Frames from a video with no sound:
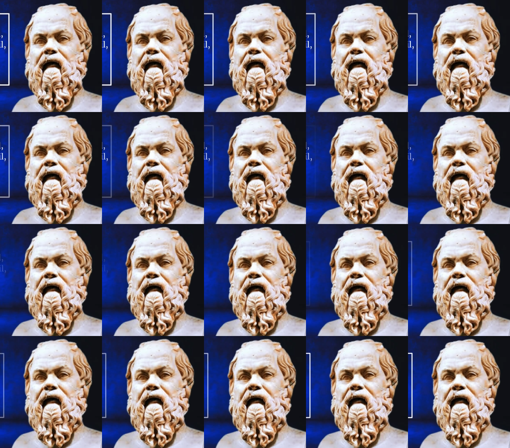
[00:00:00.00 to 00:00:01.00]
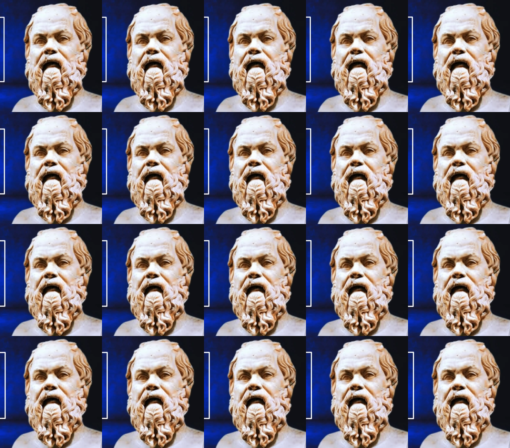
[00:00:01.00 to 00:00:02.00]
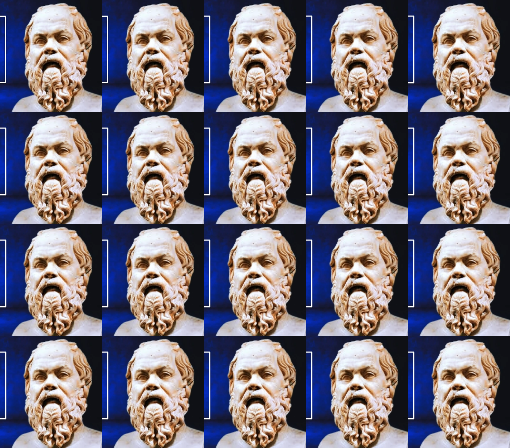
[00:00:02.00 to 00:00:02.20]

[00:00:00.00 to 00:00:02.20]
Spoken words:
Nothing is said.